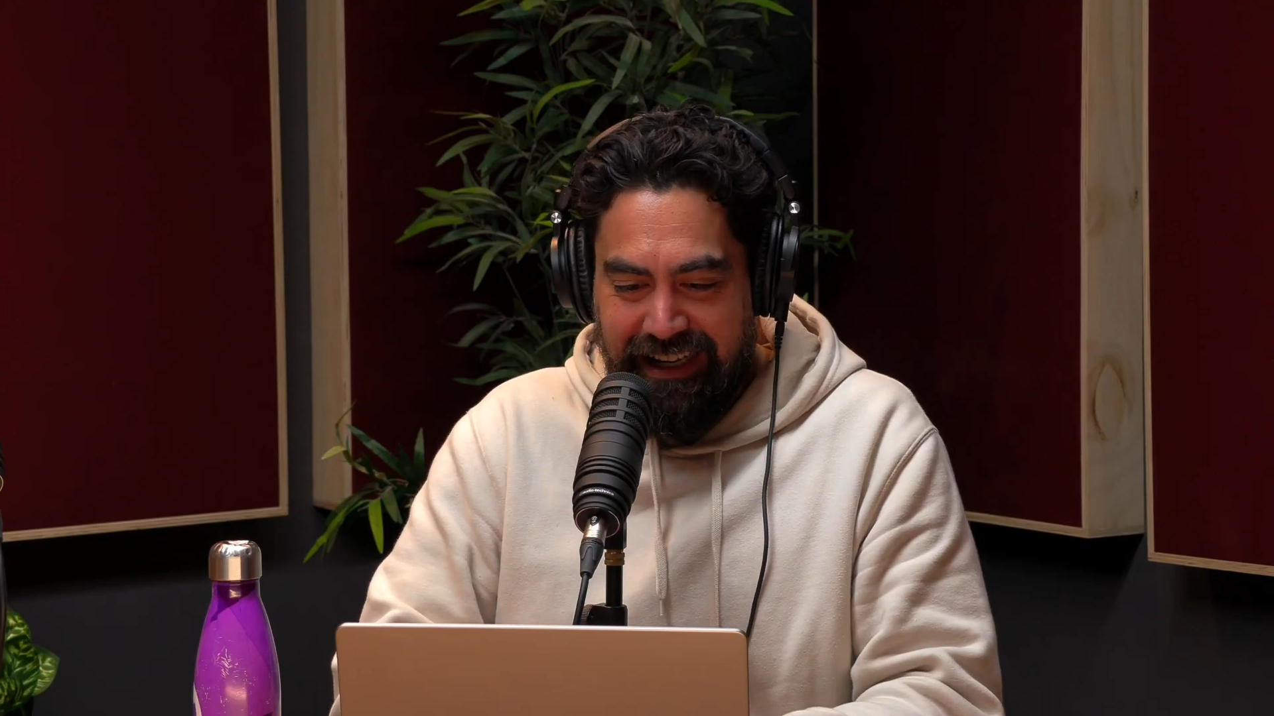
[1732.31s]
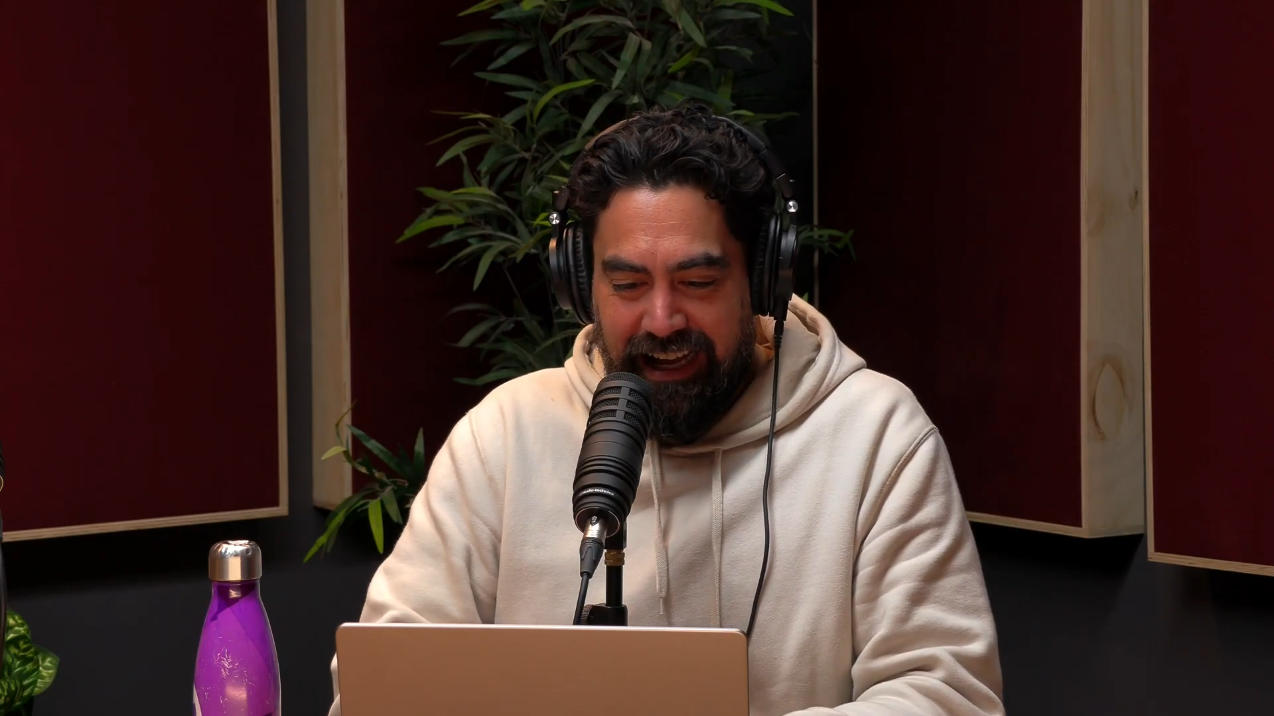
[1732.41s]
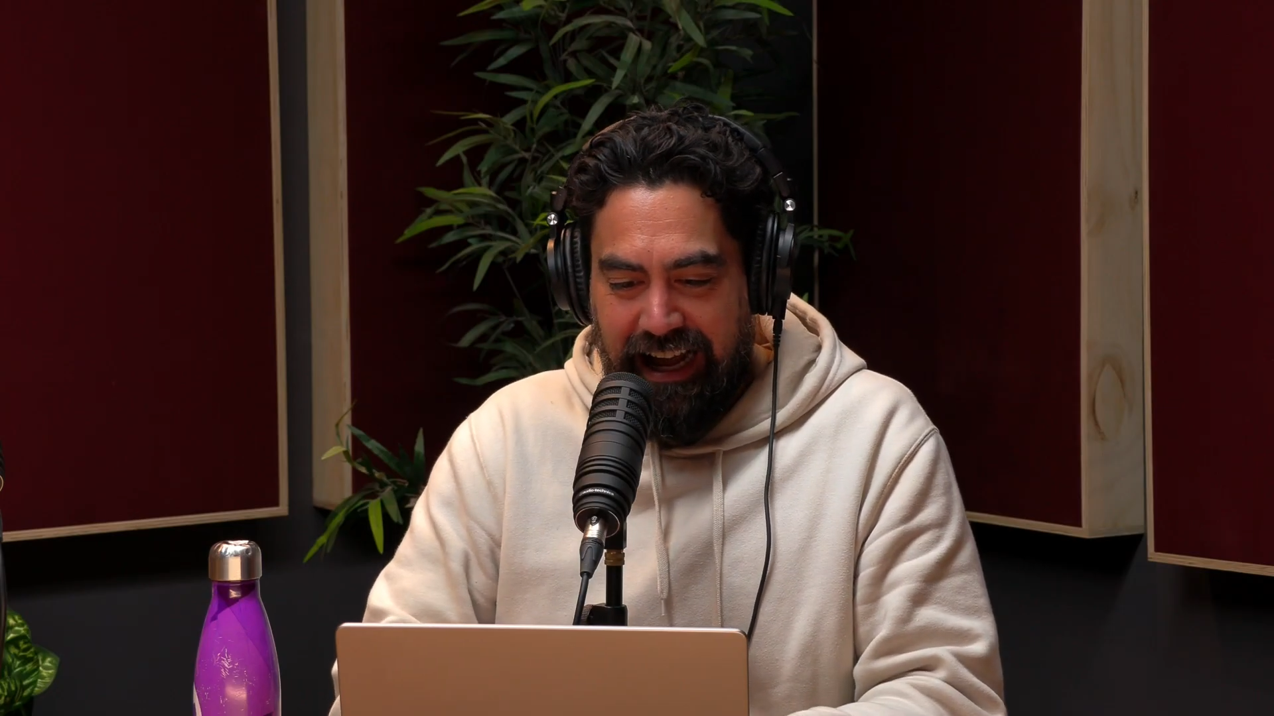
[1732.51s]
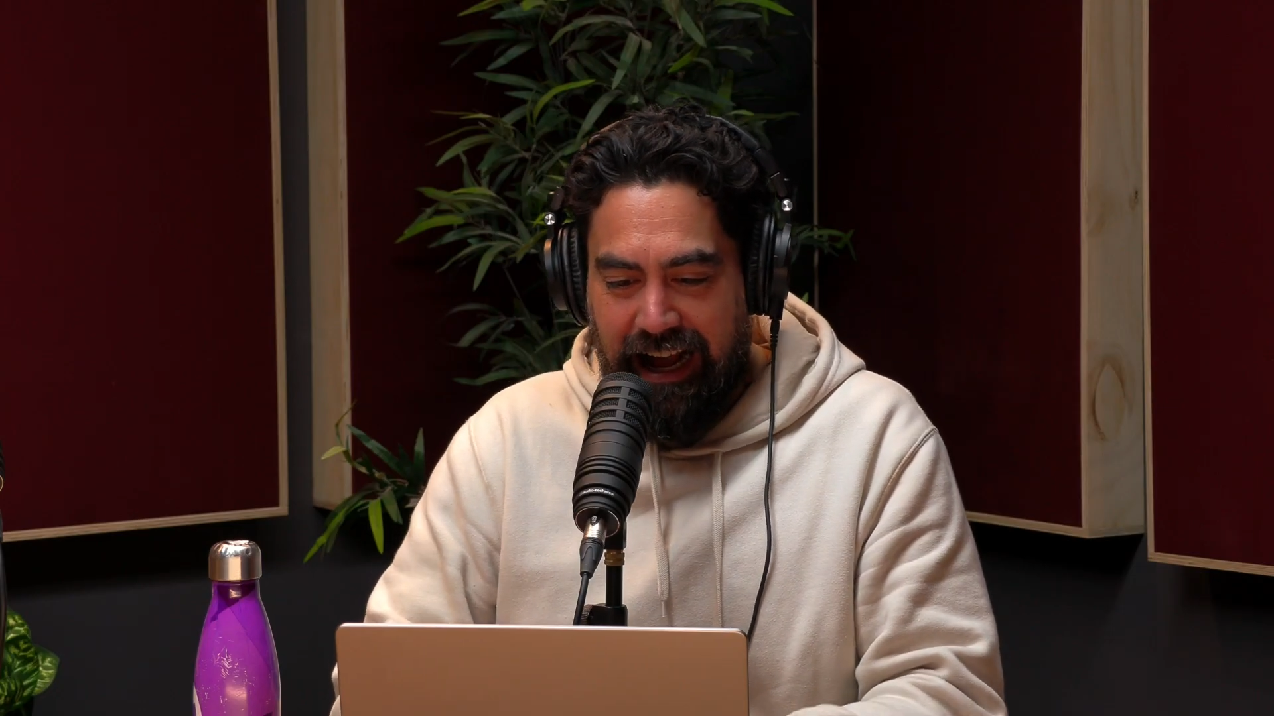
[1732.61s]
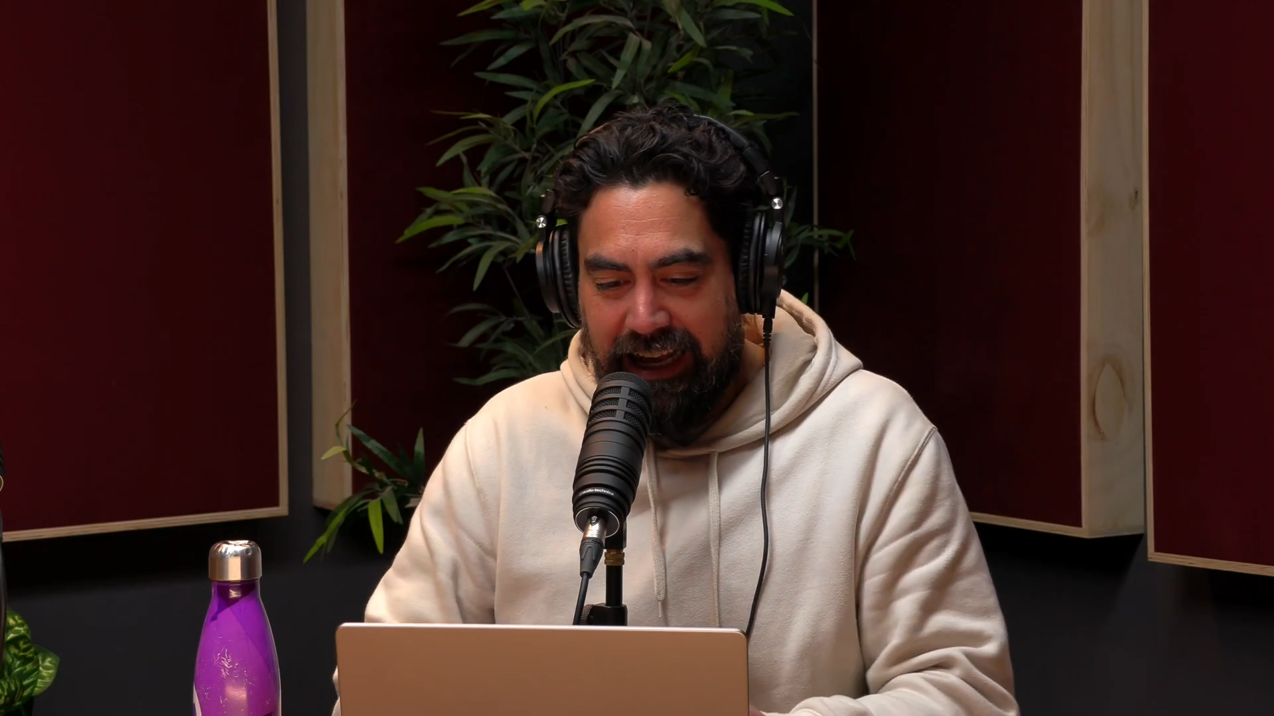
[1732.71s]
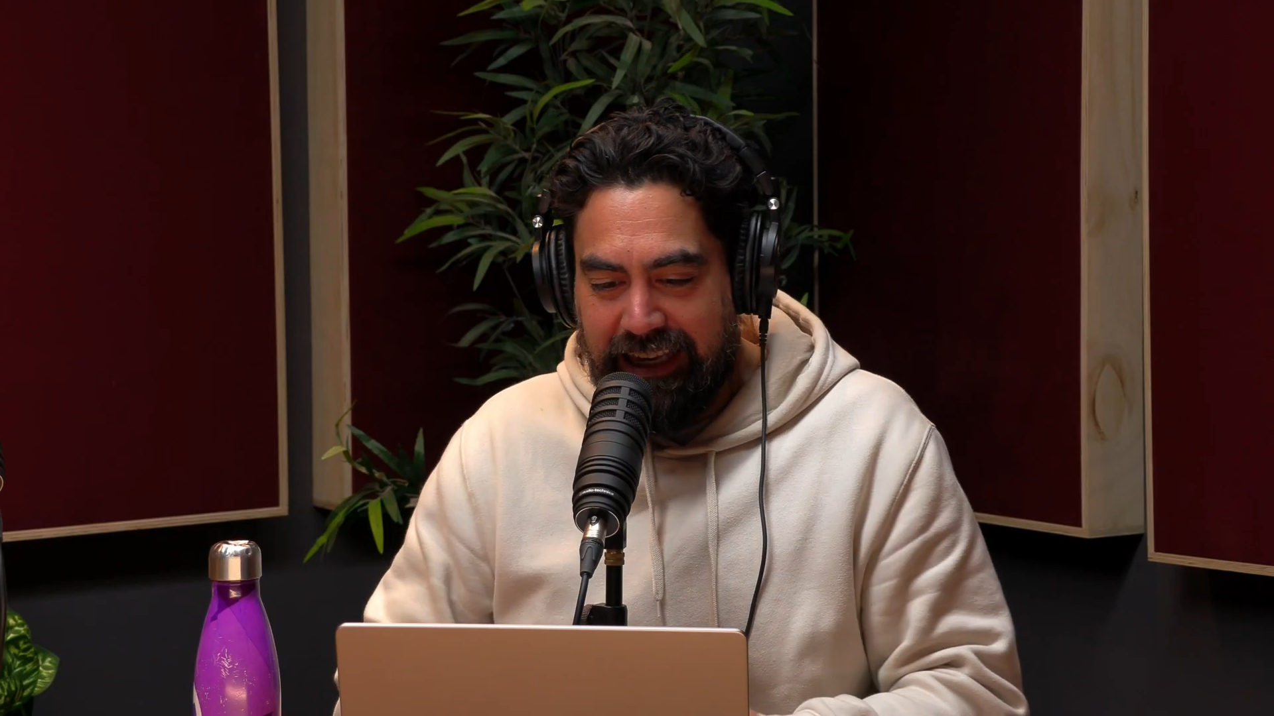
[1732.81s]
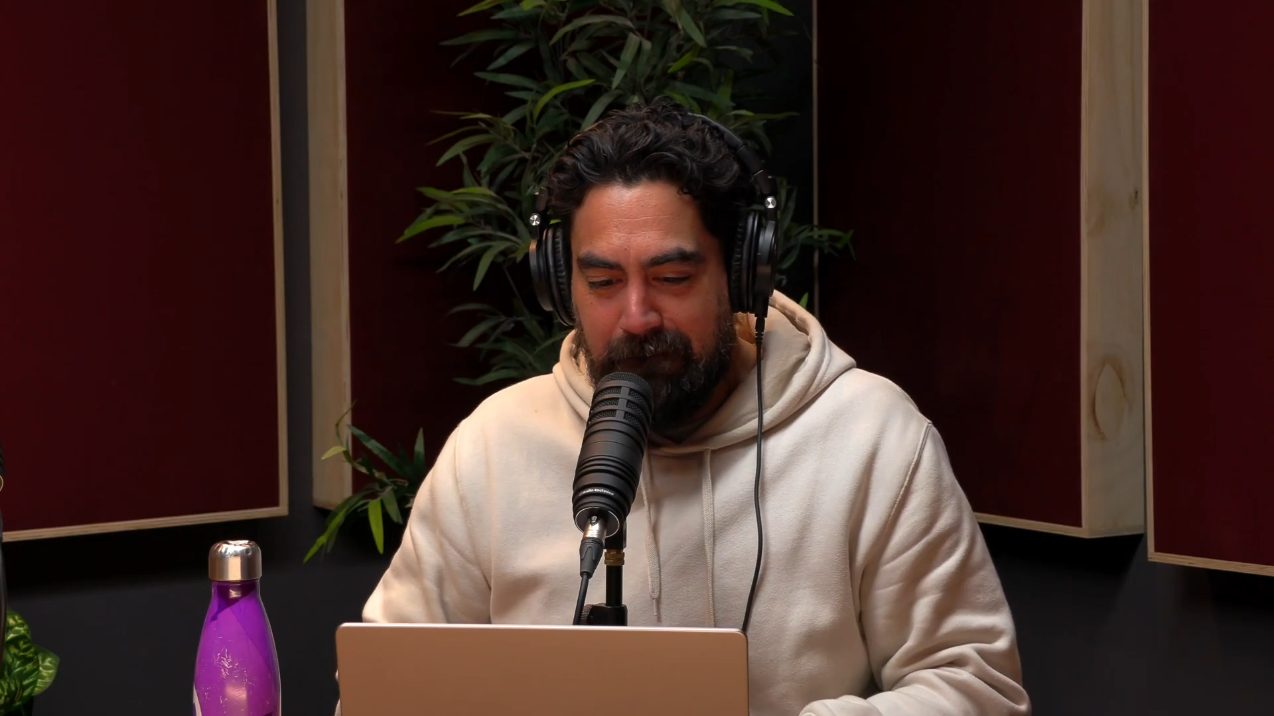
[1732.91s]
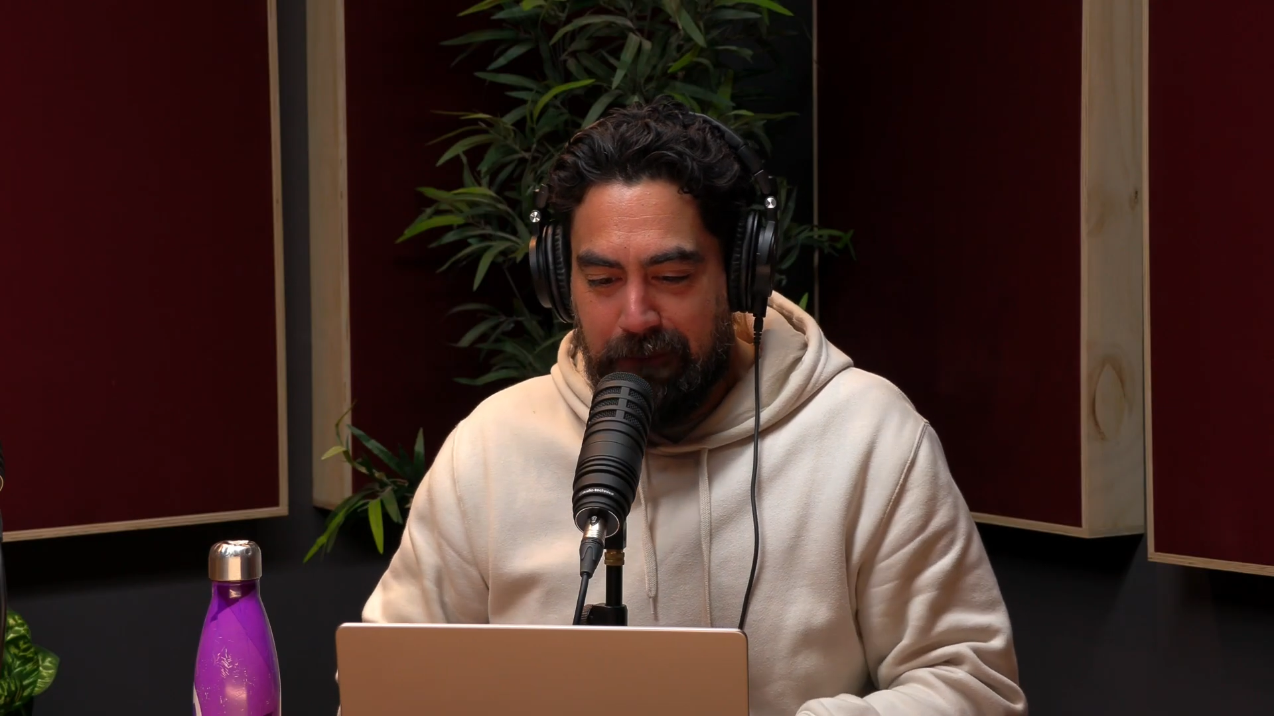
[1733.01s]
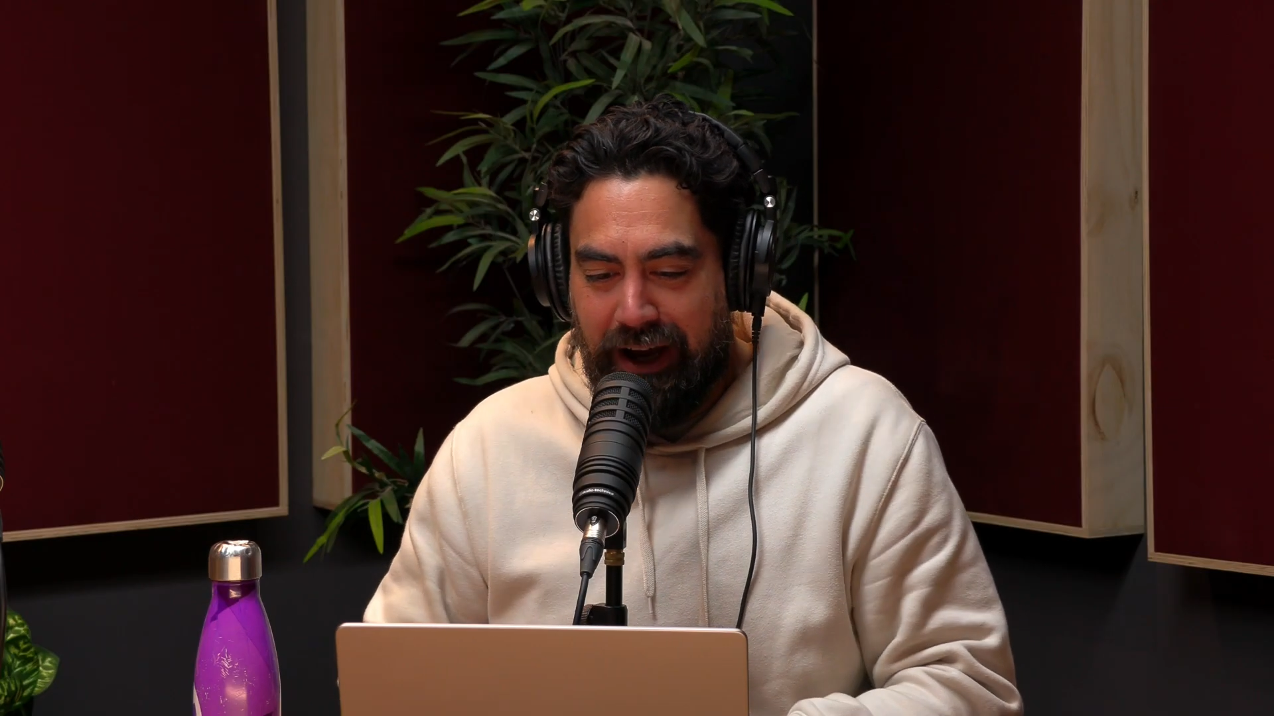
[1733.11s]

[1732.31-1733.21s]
Get